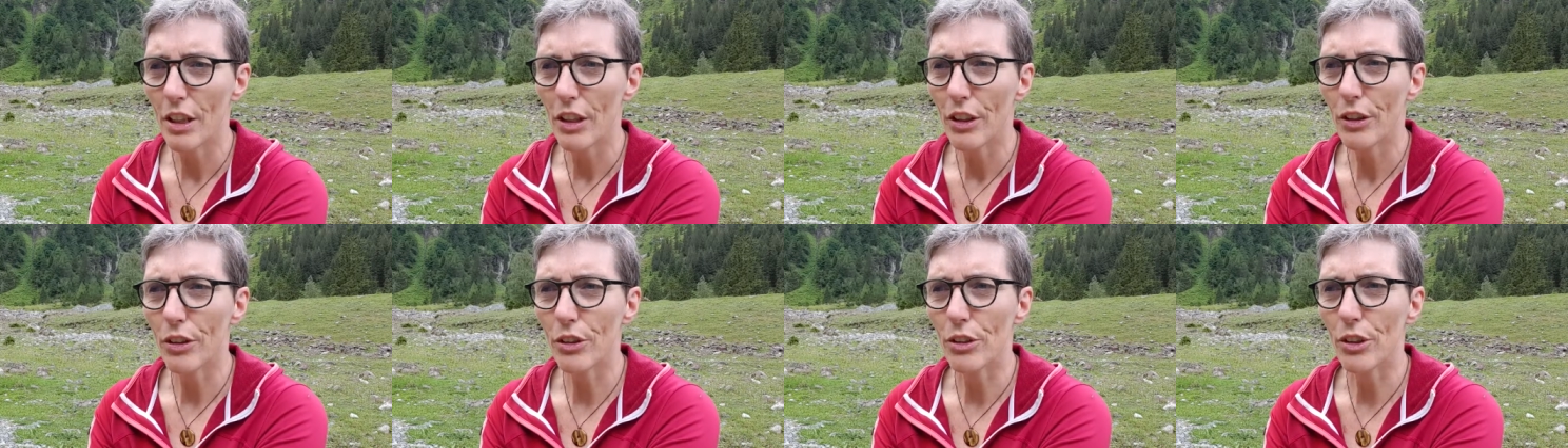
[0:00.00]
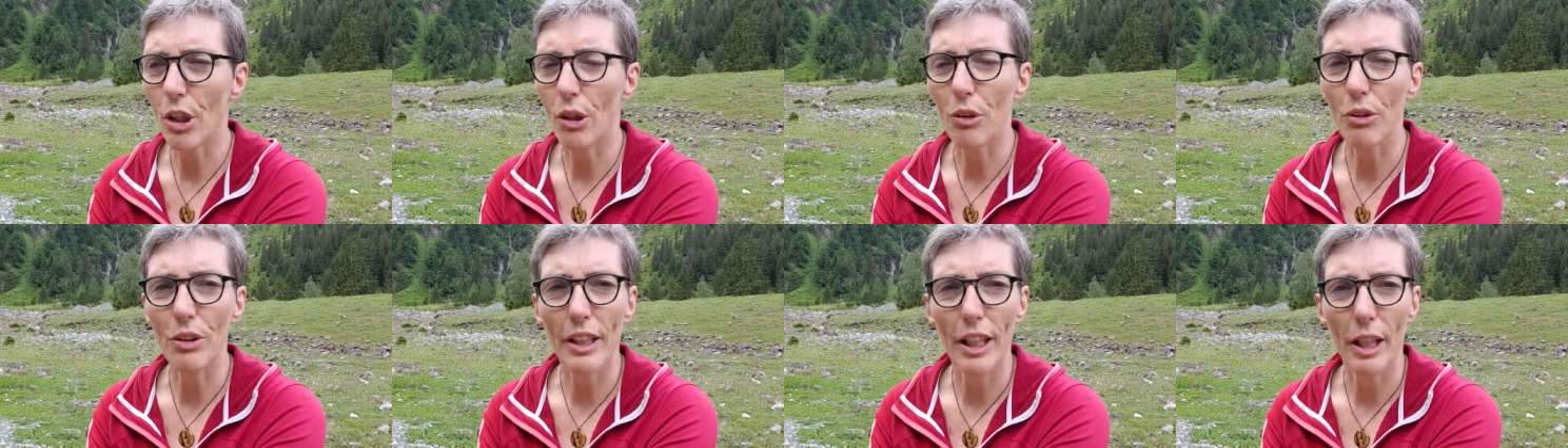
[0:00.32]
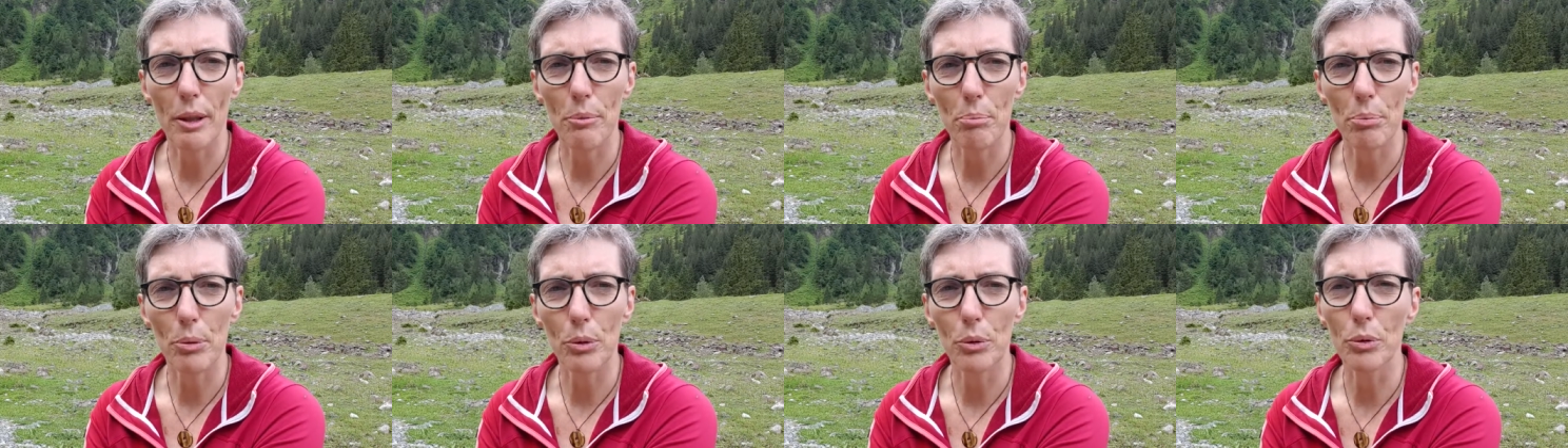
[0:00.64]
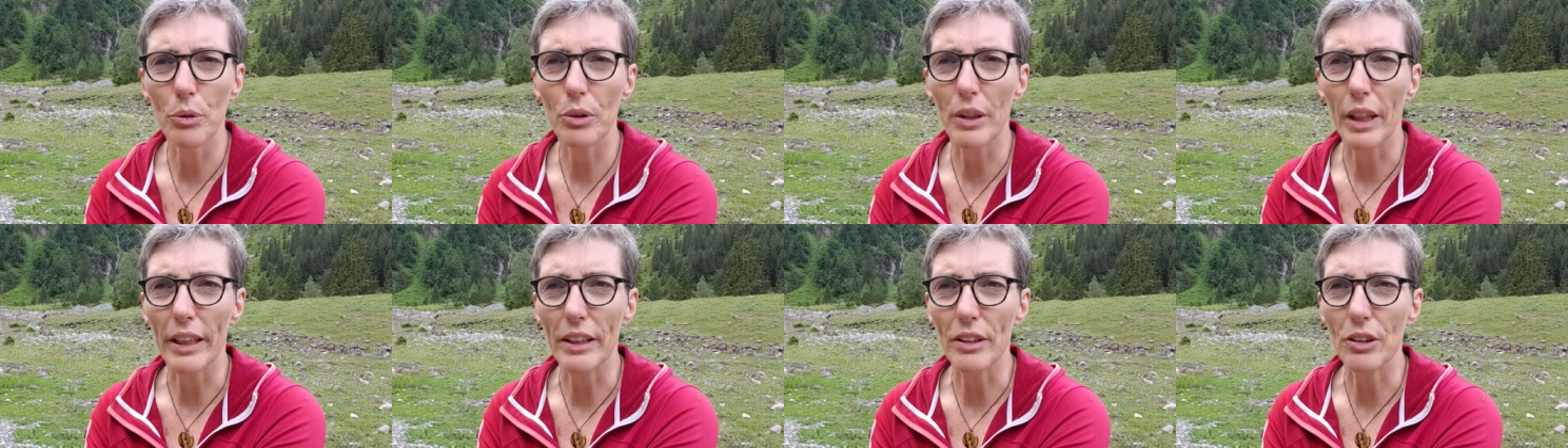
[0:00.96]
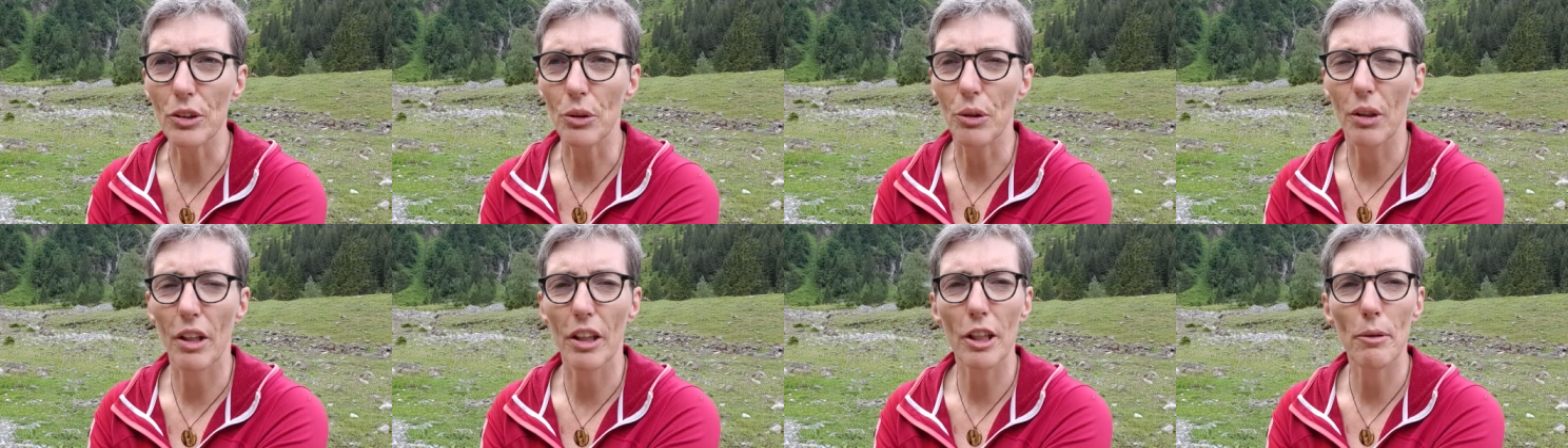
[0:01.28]
You don't get pulled
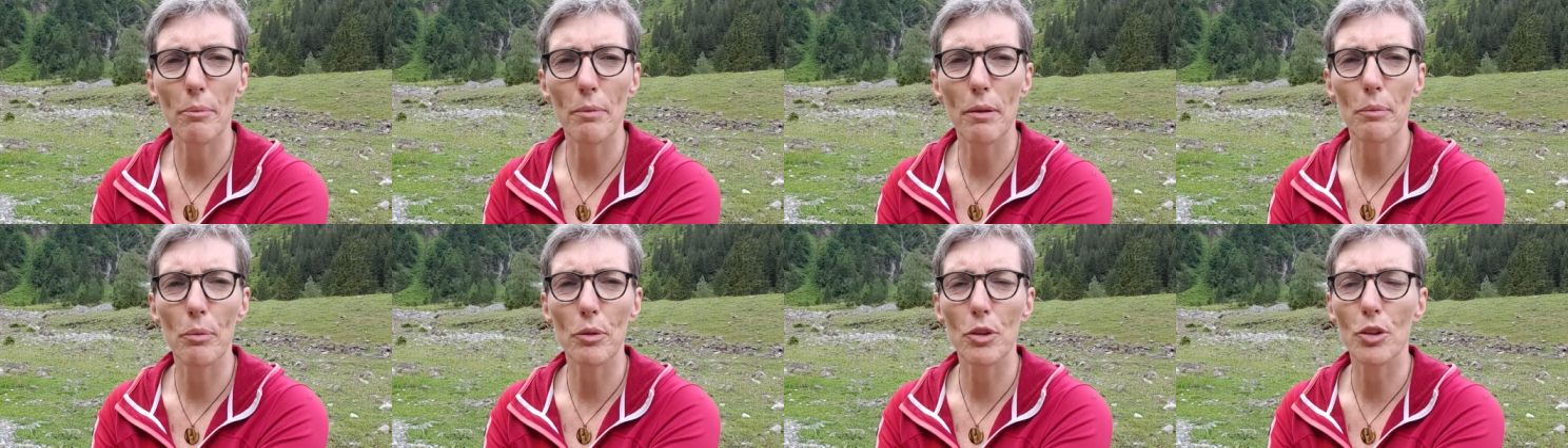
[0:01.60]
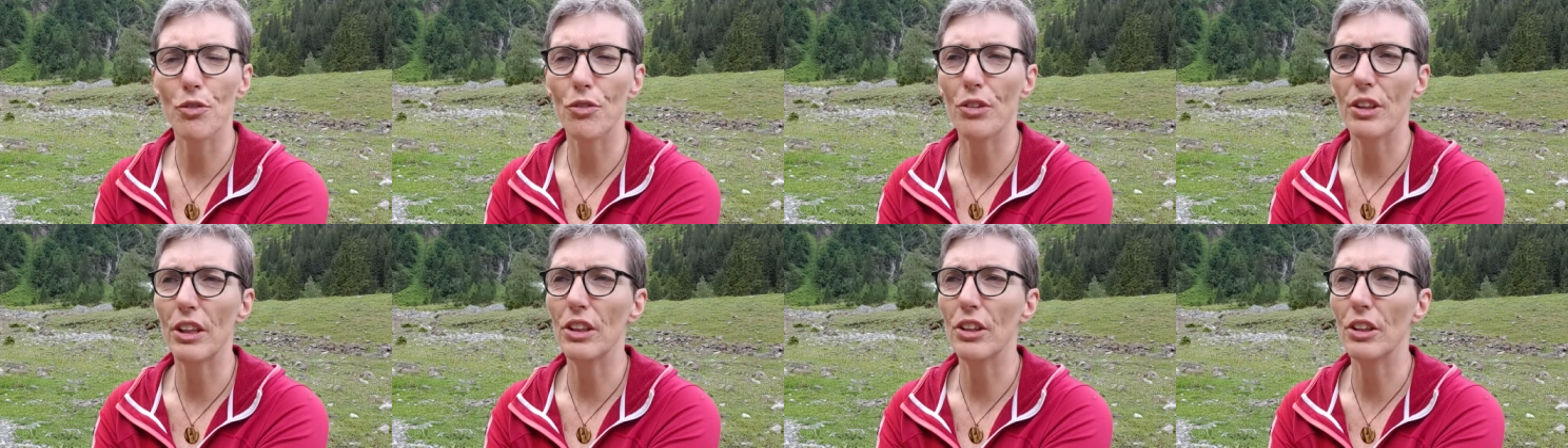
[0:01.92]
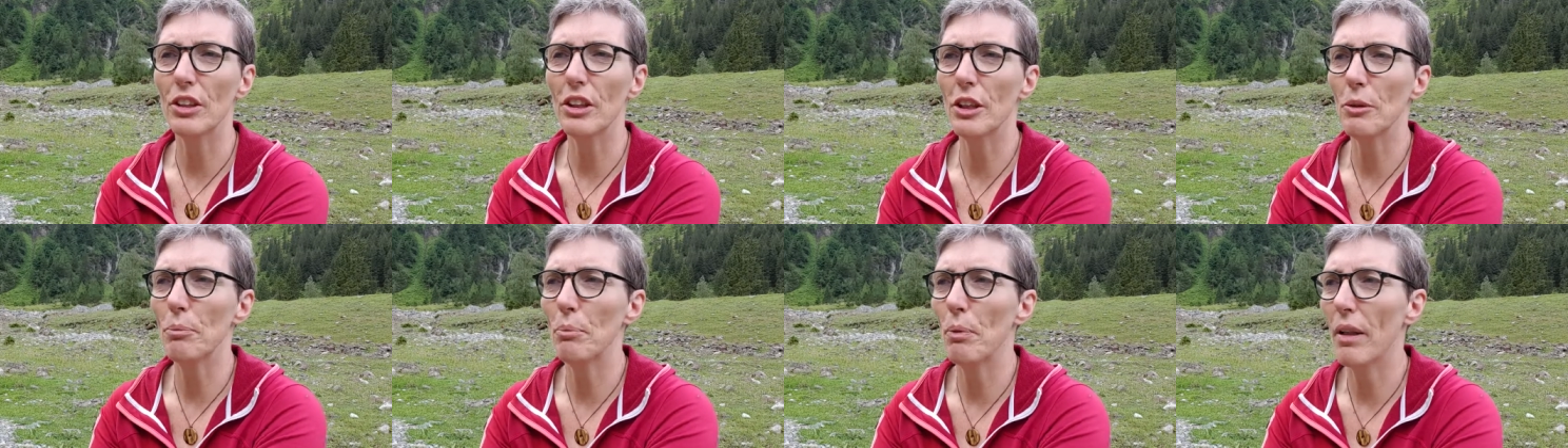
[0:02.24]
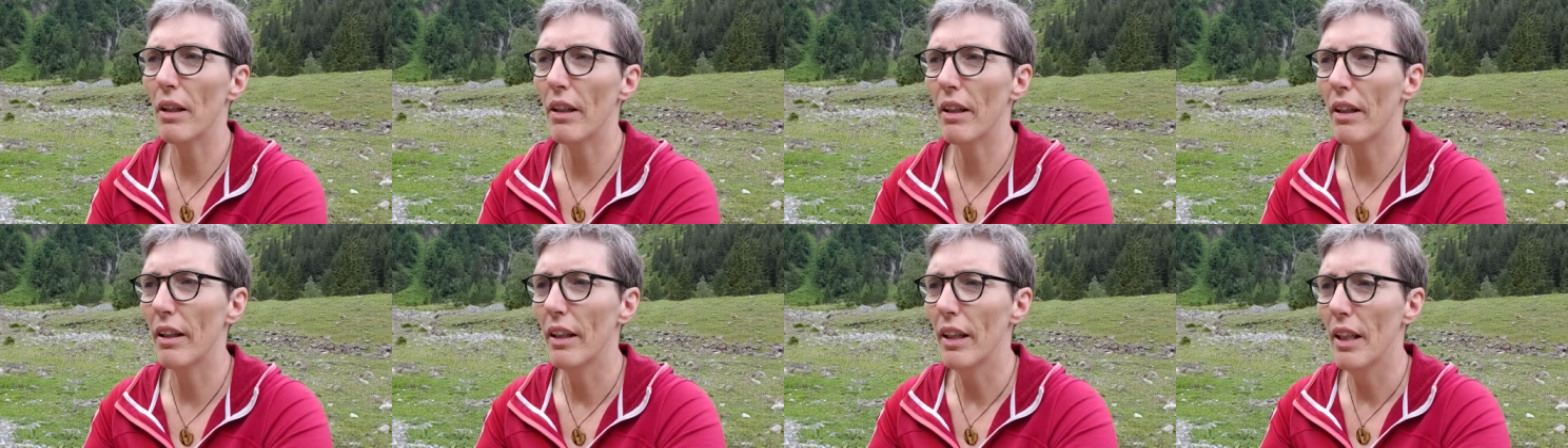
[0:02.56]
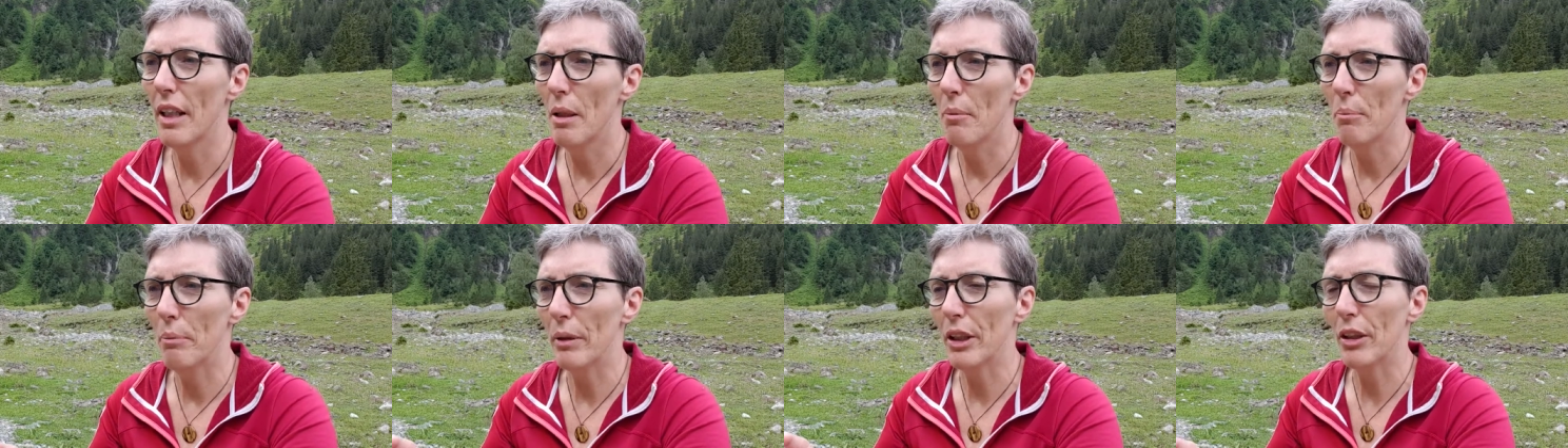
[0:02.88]
into other people's visions by
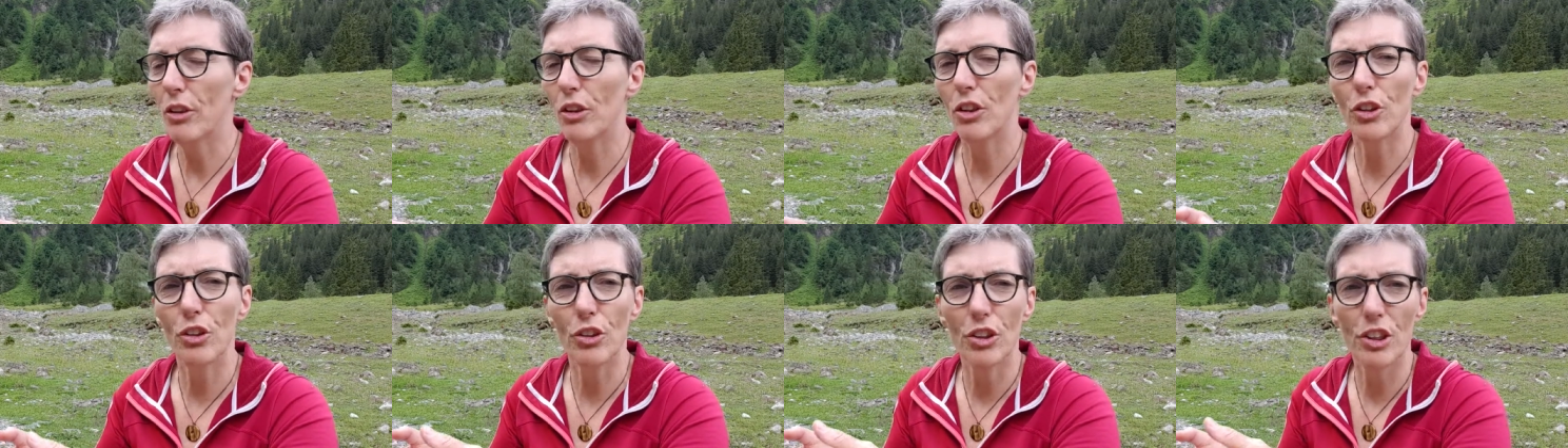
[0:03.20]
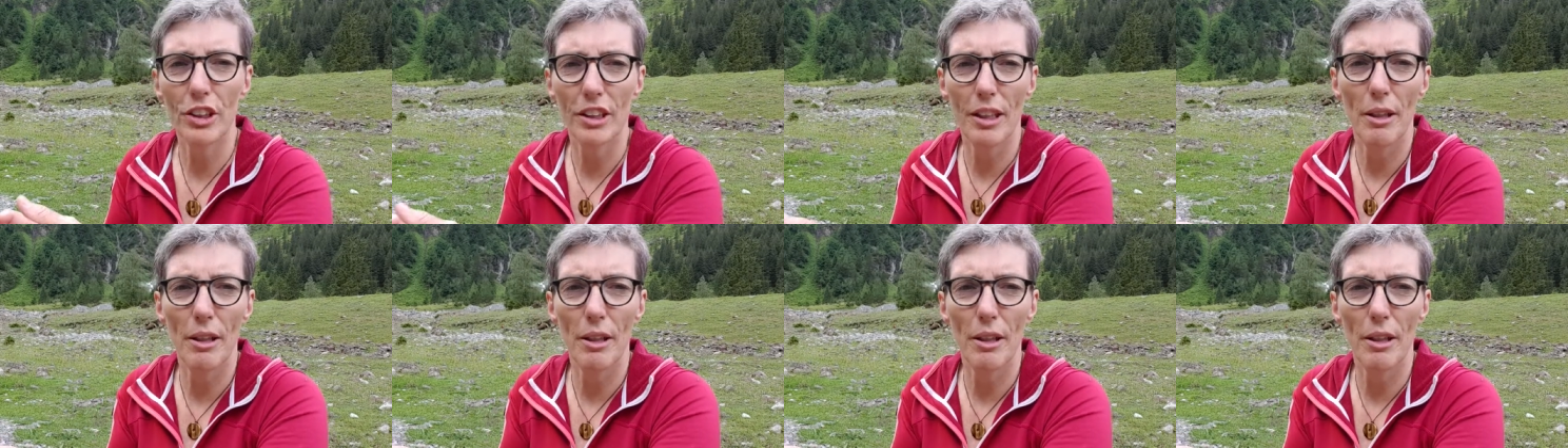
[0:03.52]
because you're